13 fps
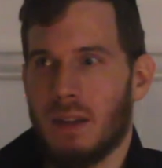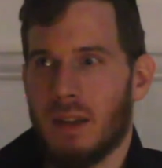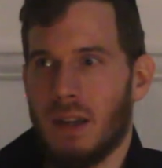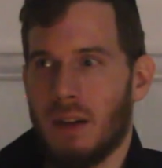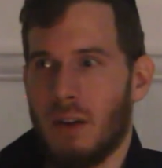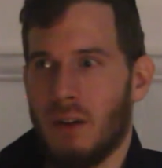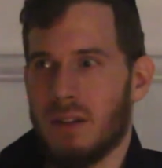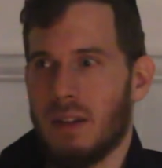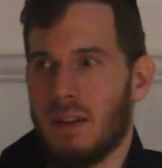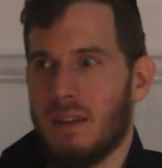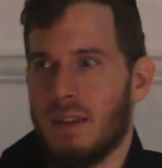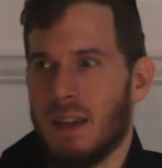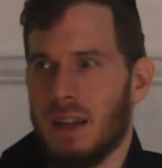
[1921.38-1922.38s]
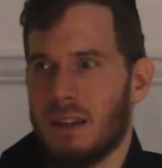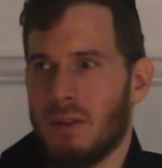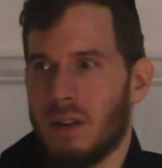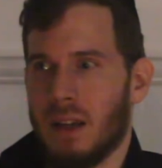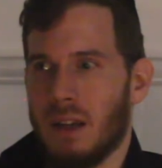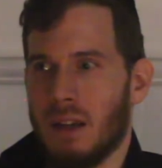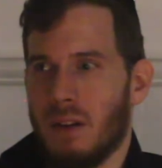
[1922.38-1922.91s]
He knows it
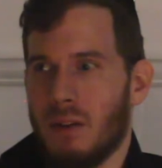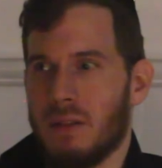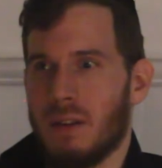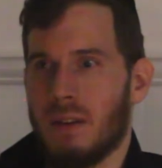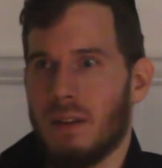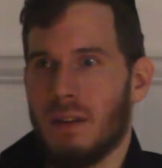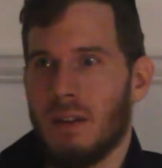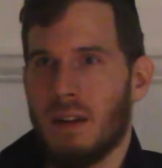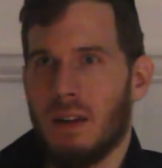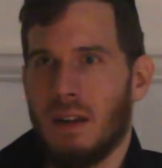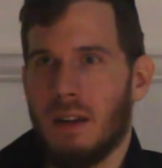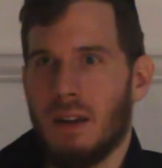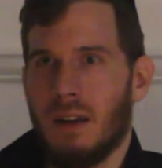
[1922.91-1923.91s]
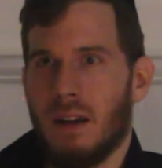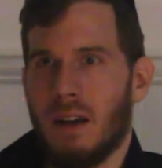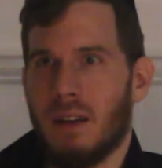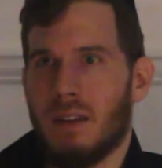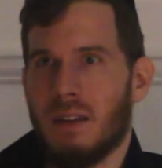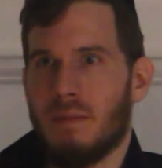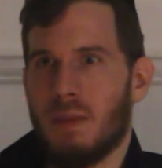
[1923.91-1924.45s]
instinctually. He knows it
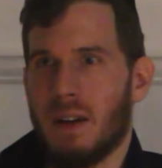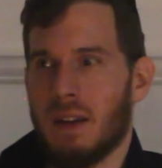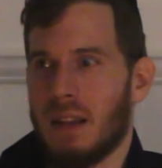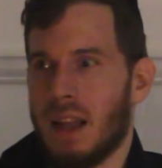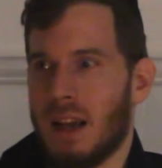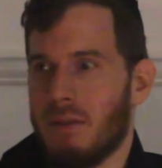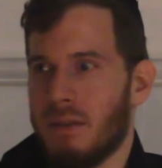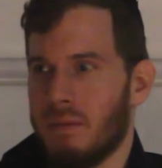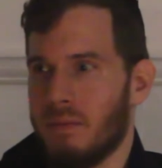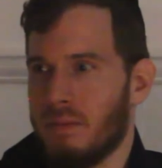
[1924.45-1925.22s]
on the spirit level.